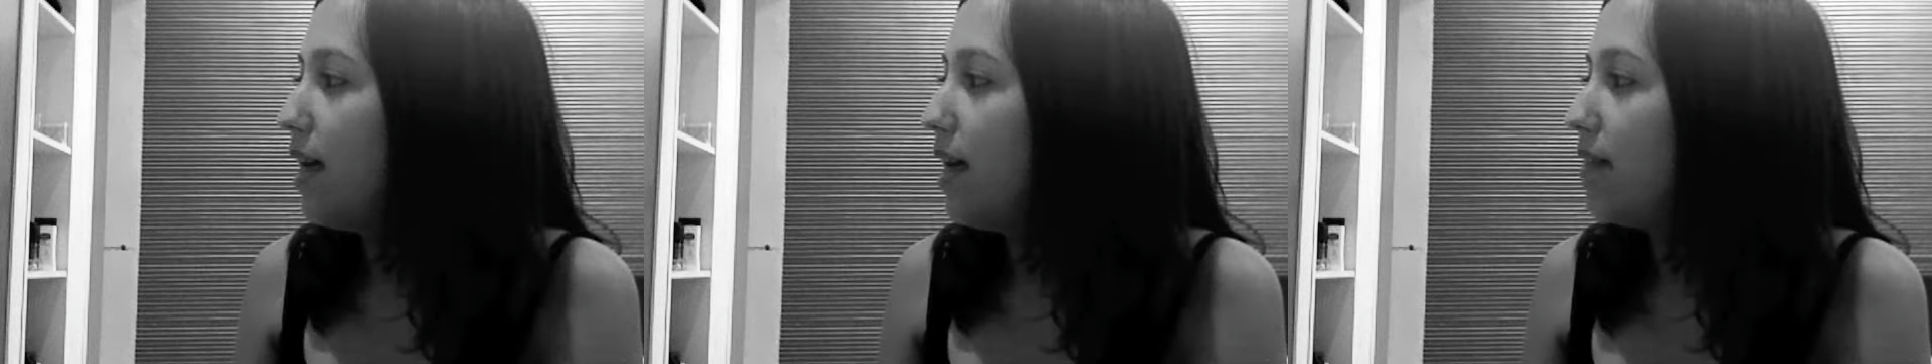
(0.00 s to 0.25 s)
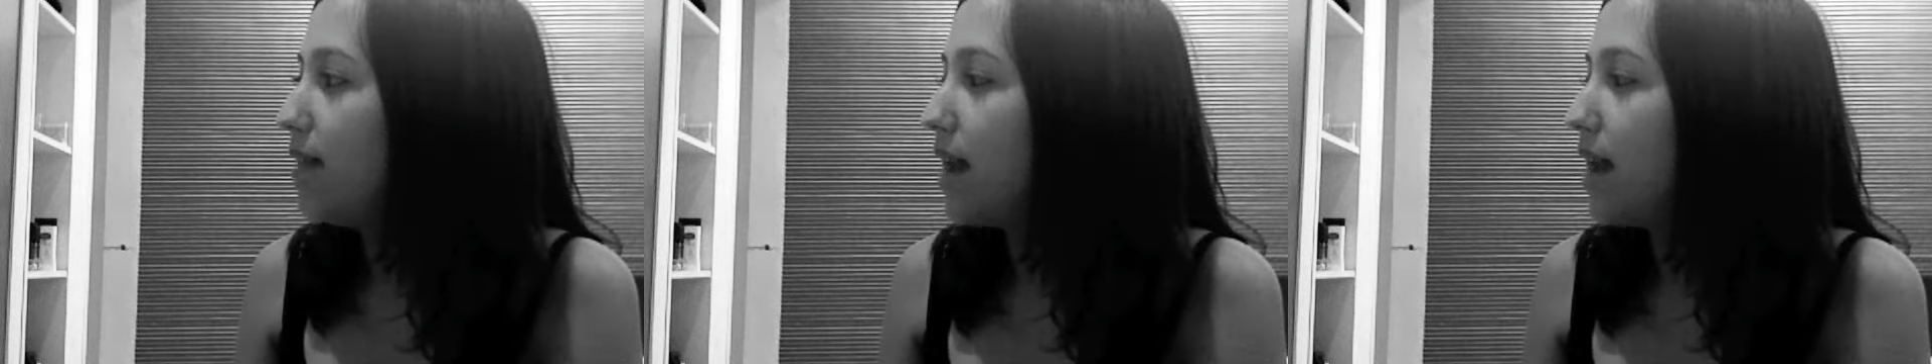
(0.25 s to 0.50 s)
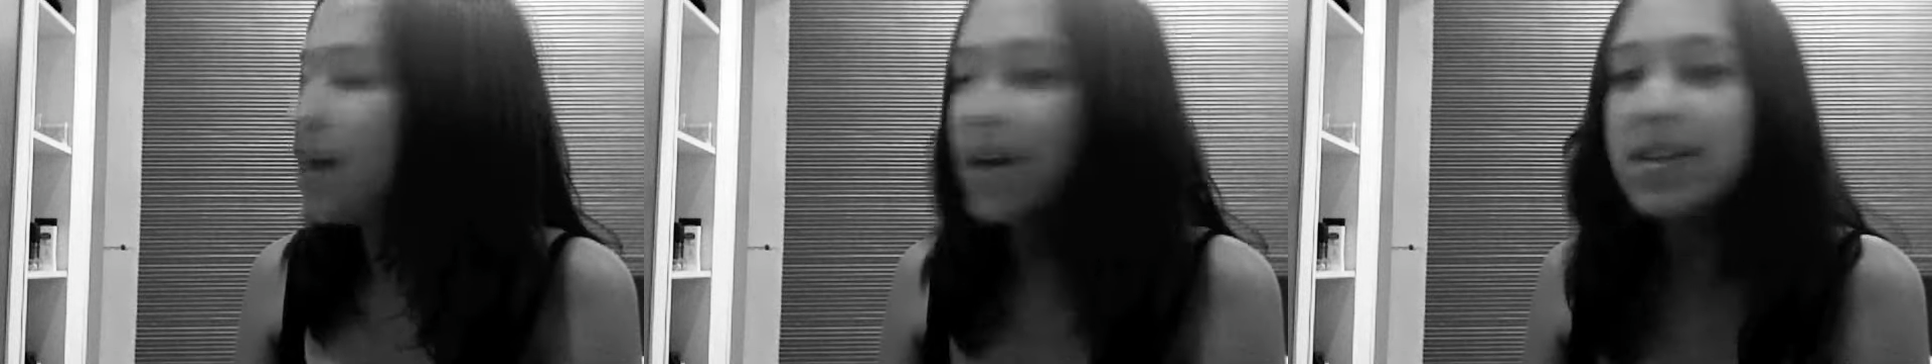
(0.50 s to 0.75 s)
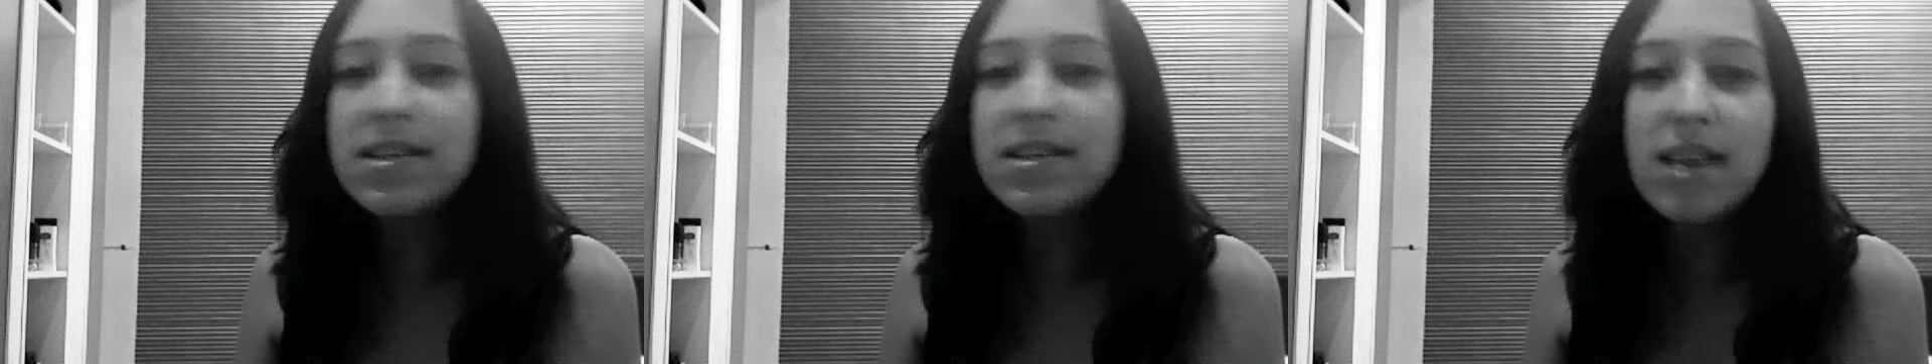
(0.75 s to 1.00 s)
And then I
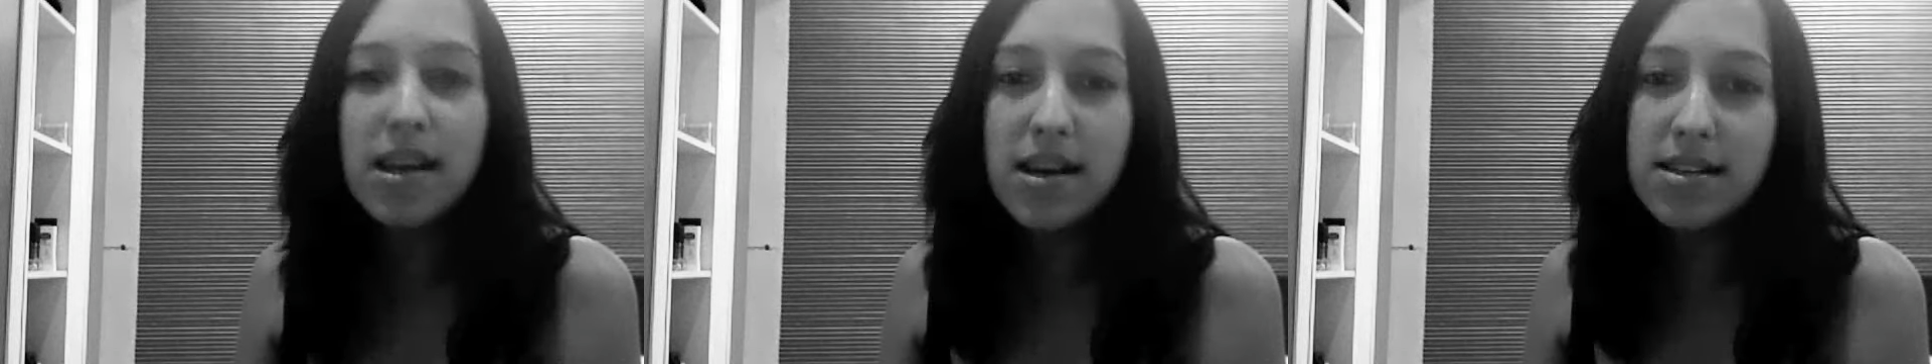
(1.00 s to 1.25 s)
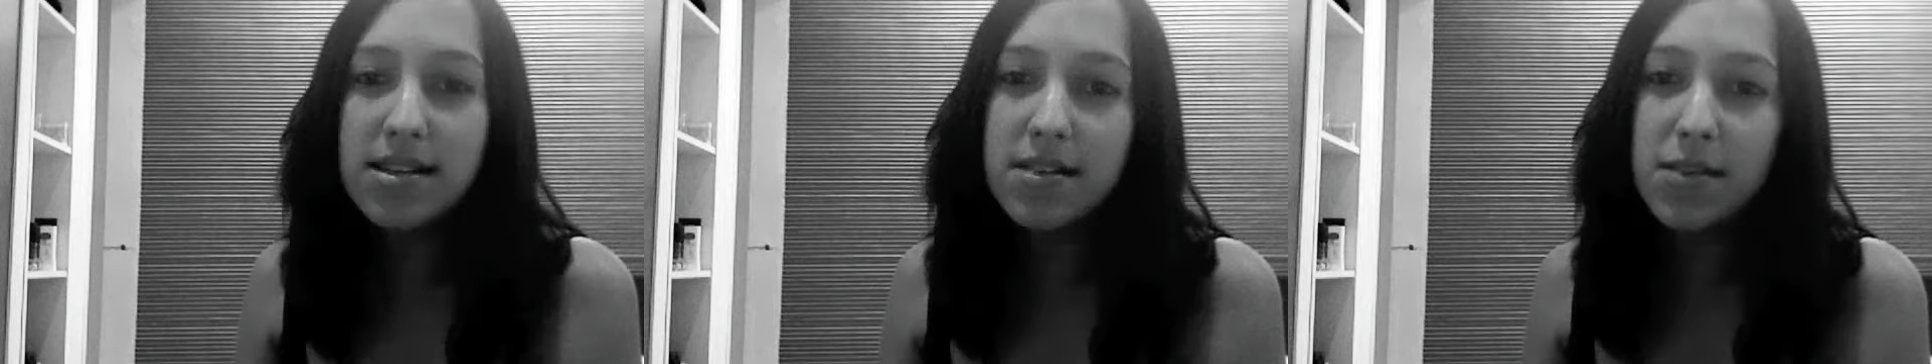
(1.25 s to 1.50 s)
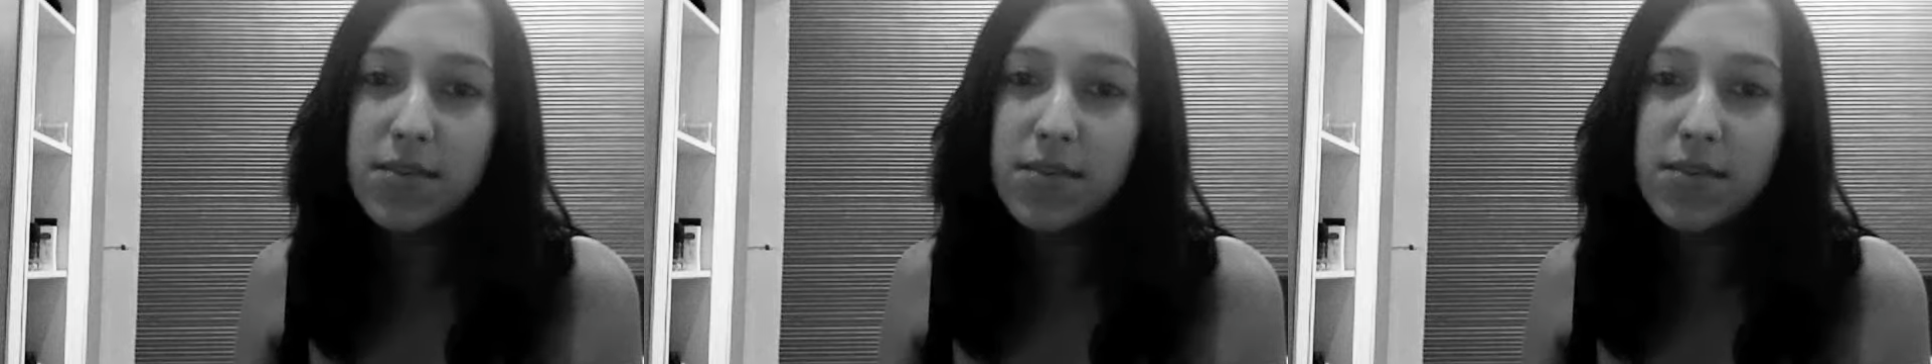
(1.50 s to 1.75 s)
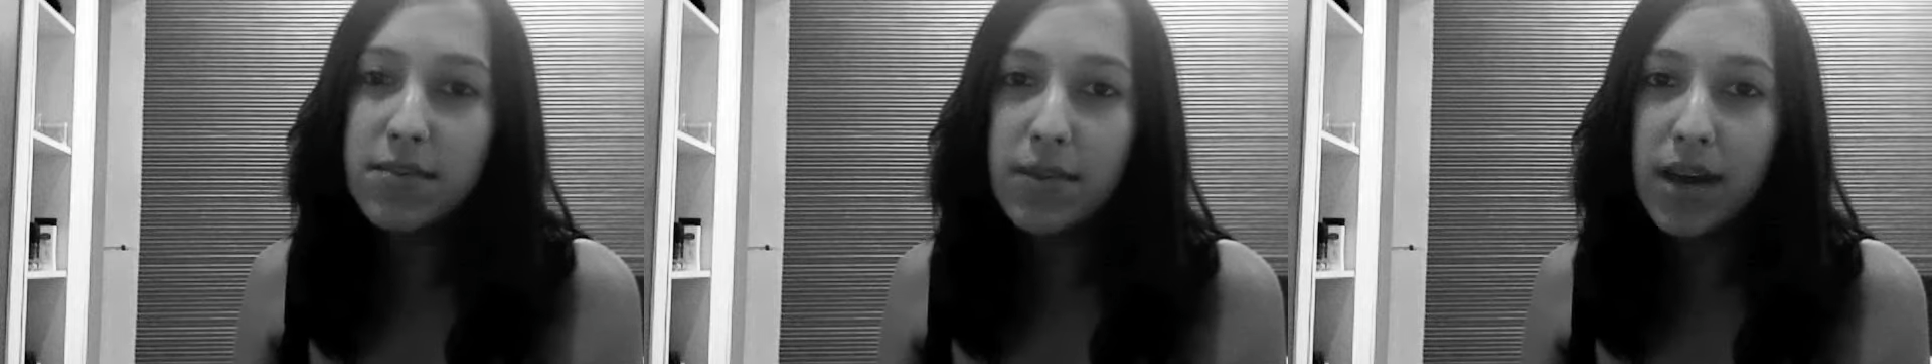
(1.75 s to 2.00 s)
guess there must have
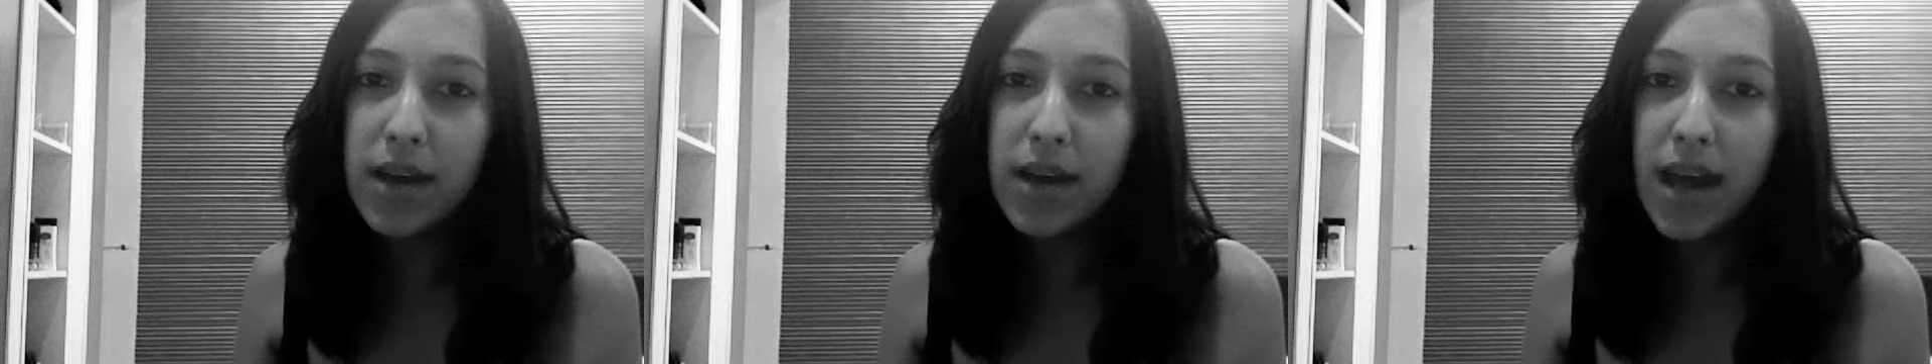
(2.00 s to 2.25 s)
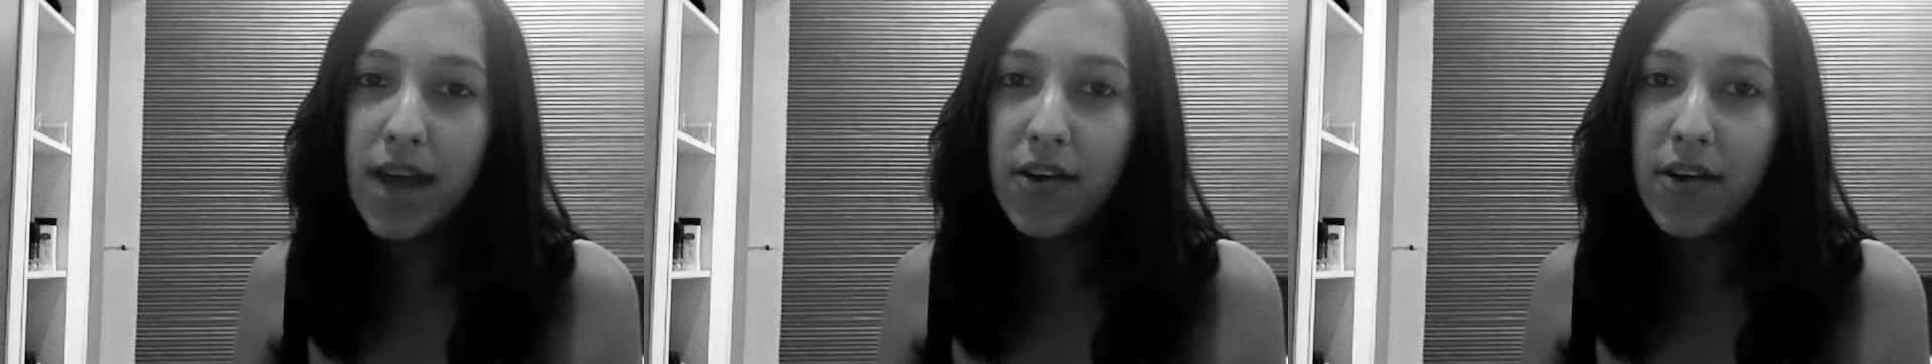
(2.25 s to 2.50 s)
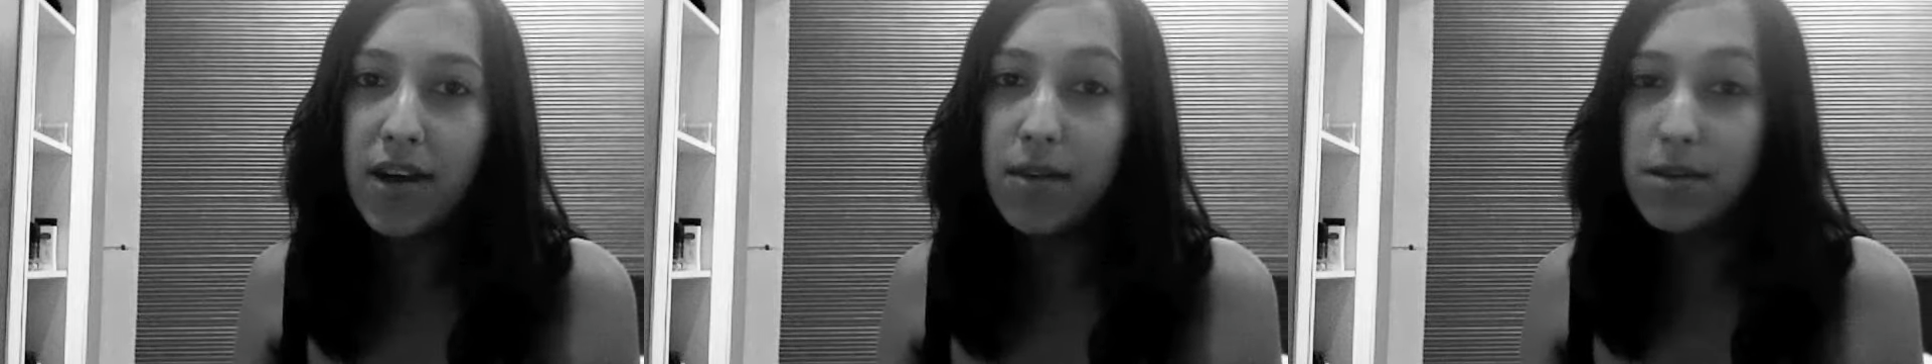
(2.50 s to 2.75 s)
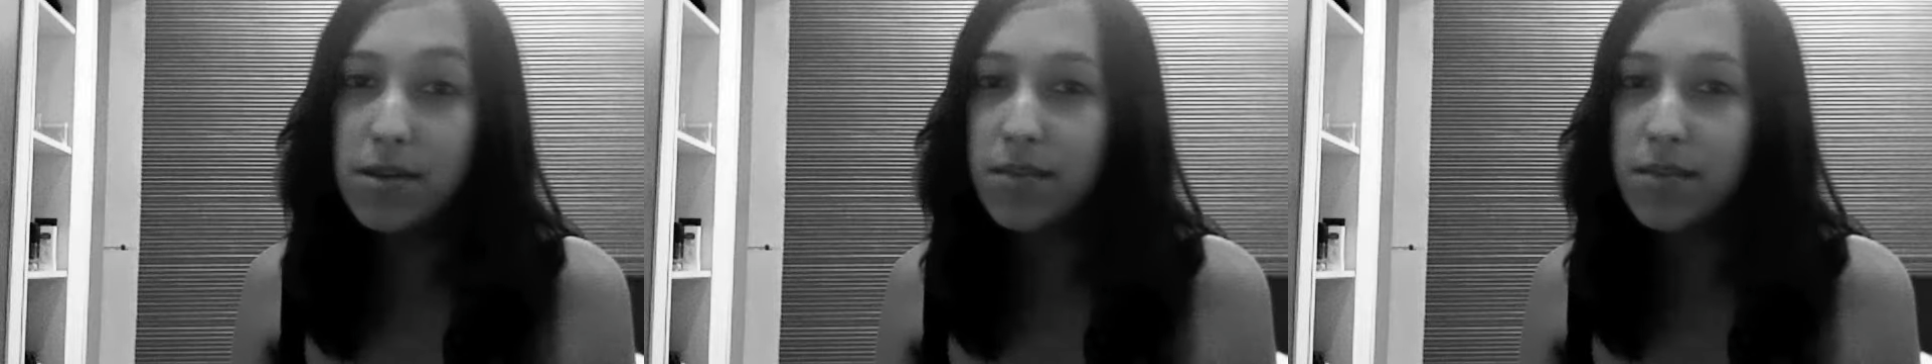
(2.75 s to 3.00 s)
been people getting angry at
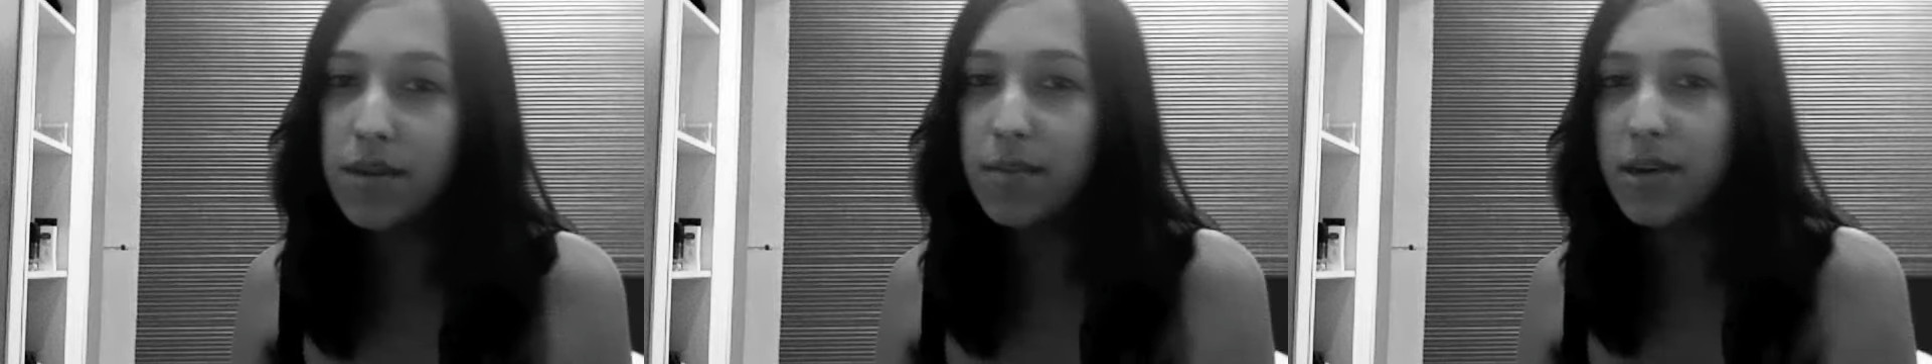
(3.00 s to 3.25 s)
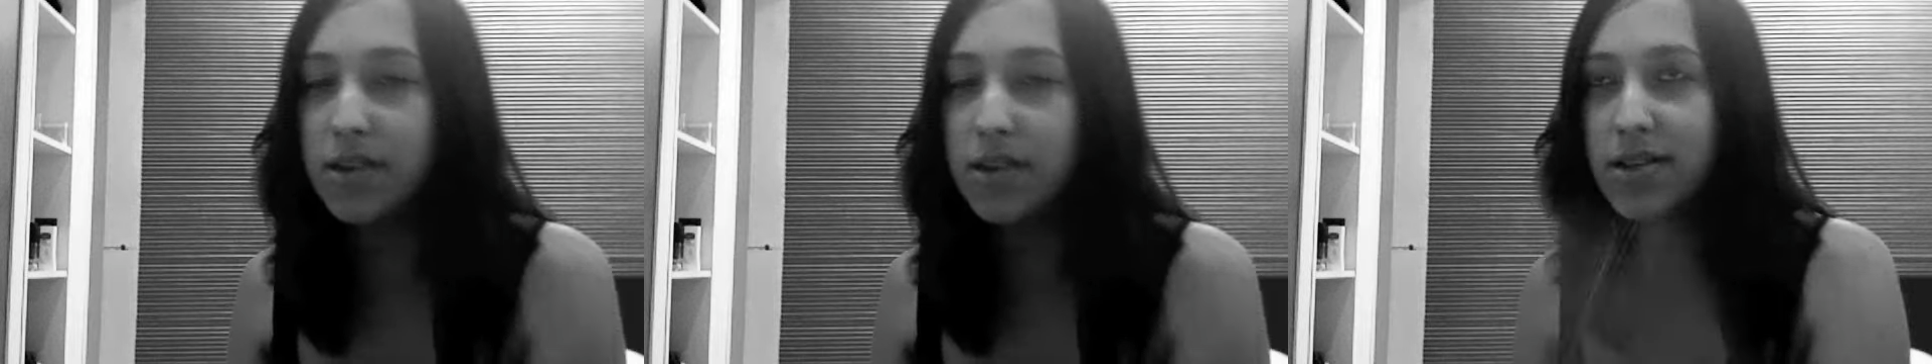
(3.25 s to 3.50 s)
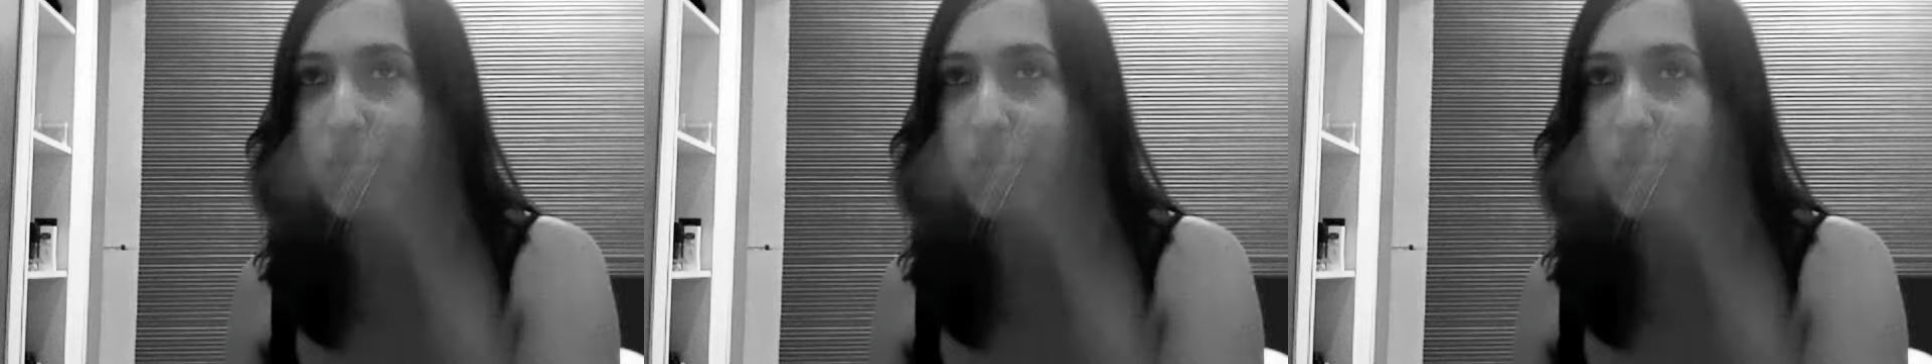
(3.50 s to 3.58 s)
him or something because at